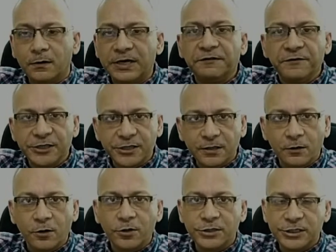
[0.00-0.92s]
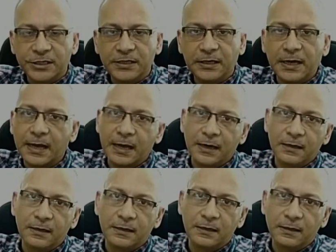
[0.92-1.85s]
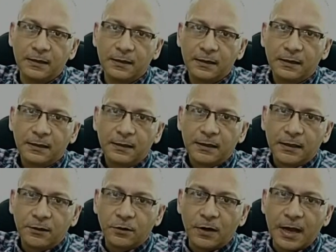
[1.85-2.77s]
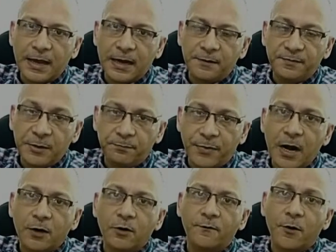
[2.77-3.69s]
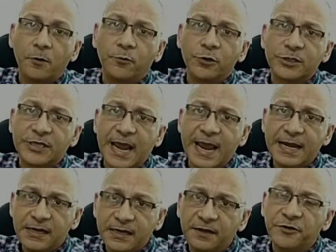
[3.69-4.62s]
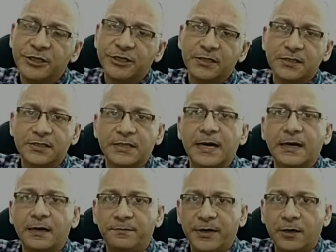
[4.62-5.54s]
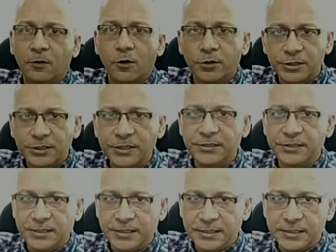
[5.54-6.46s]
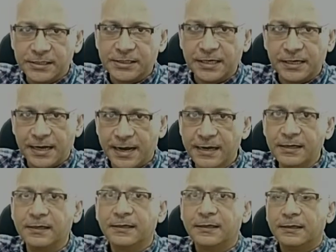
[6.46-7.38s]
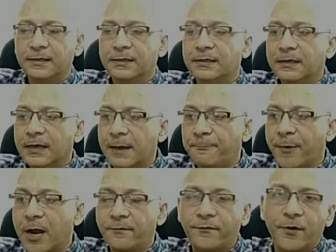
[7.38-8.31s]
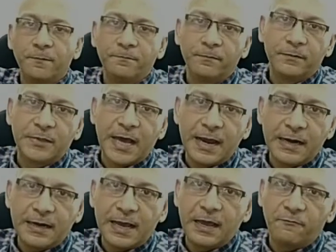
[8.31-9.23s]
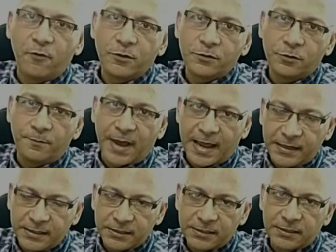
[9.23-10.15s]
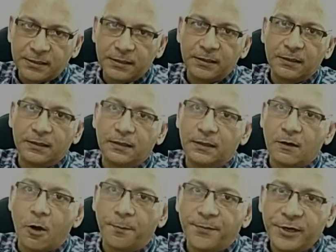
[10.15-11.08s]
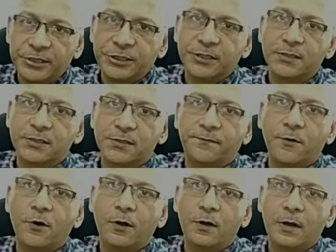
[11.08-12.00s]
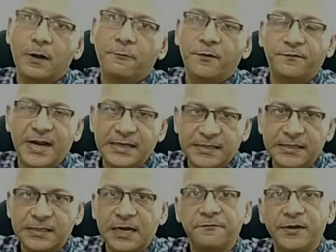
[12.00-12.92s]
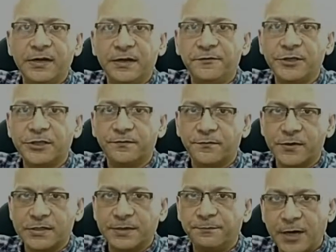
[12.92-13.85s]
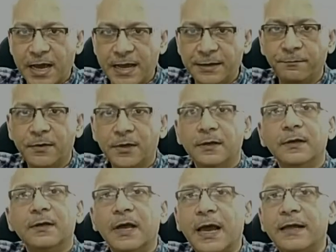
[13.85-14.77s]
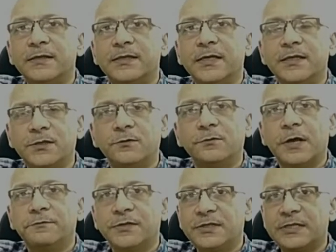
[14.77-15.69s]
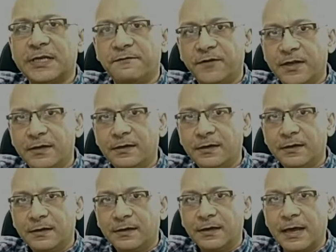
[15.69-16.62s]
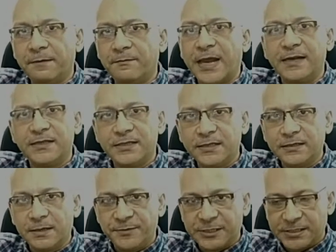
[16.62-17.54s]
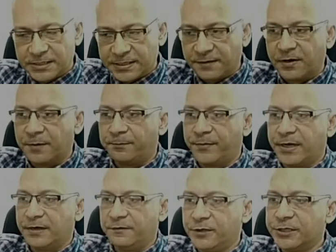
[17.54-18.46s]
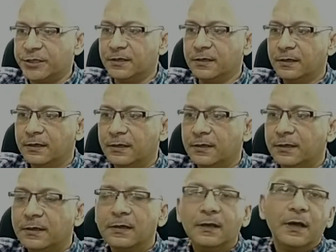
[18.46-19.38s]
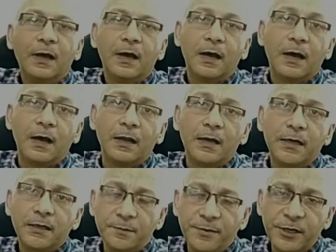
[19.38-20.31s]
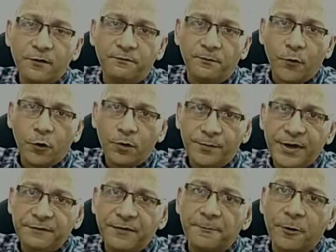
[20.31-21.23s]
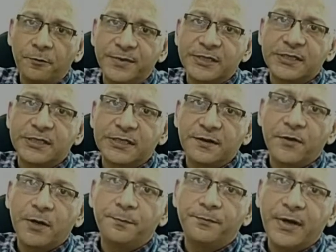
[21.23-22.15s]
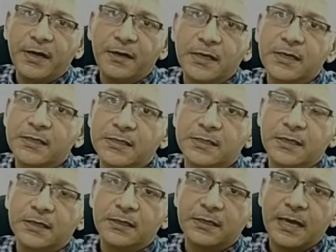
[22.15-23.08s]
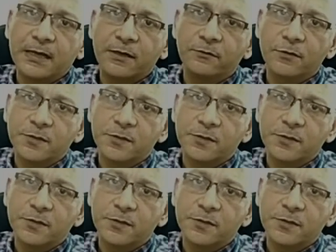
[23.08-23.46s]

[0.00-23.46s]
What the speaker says: division launching, and you know, I had been part of almost 8 divisions that had been launched in Genius till date. Apart from that, I have also managed operations for our flexi staffing division for some time. And since 2007, I am managing the business development division. A little bit of more brief about business development is that, you know,